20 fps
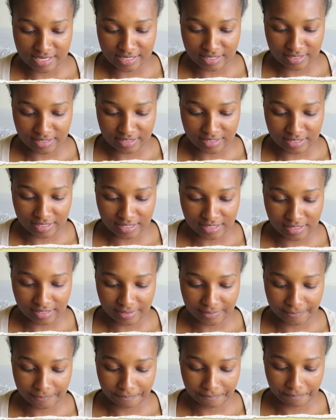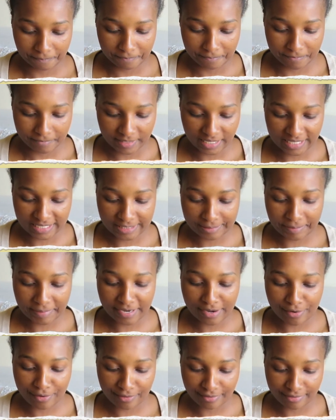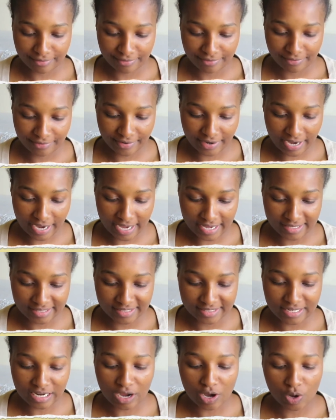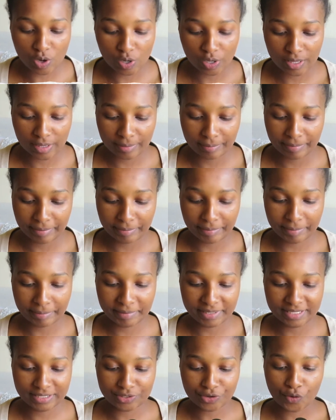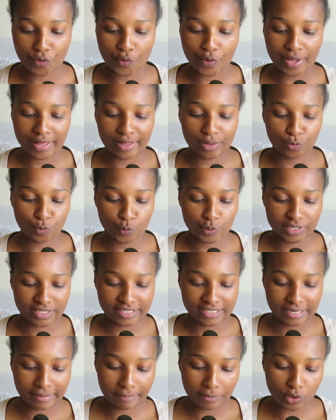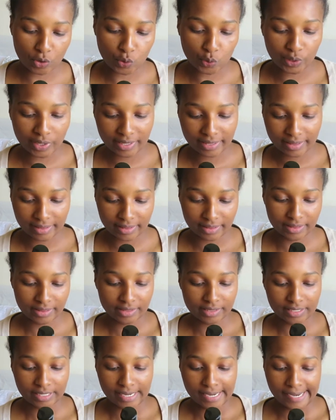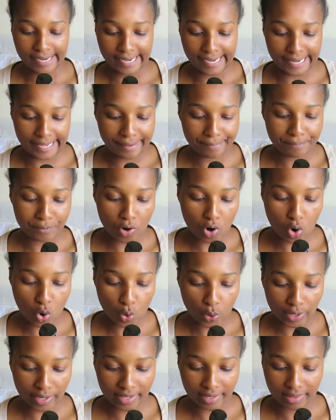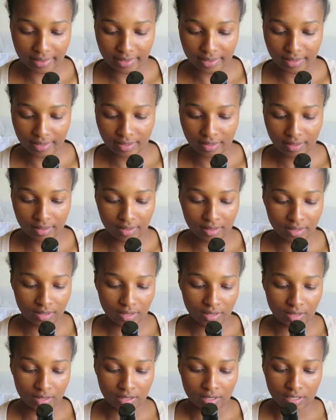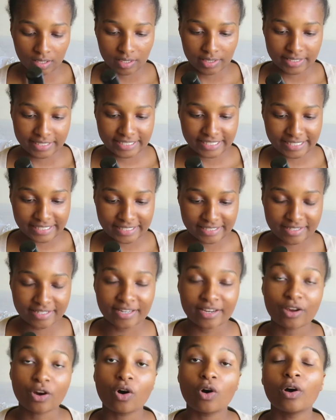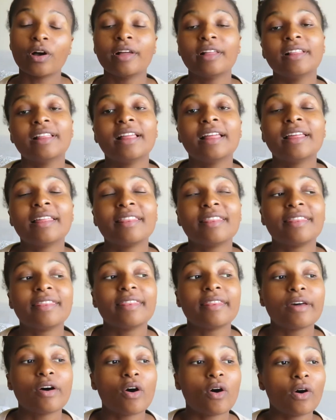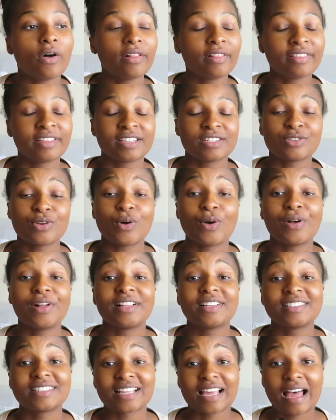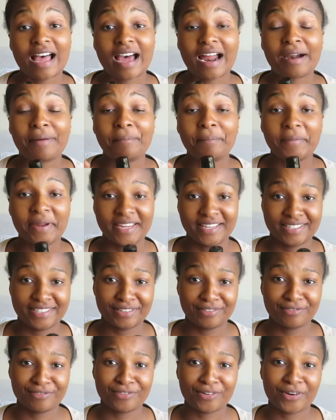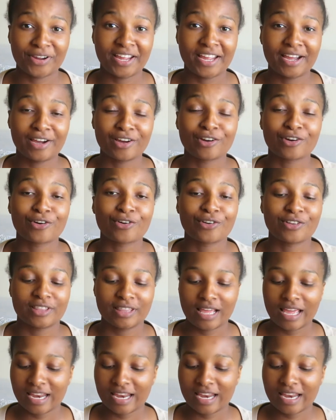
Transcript: It's made of castor oil, peppermint oil, wheat germ oil, neem oil, tea tree oil. All these oils are amazing for hair growth,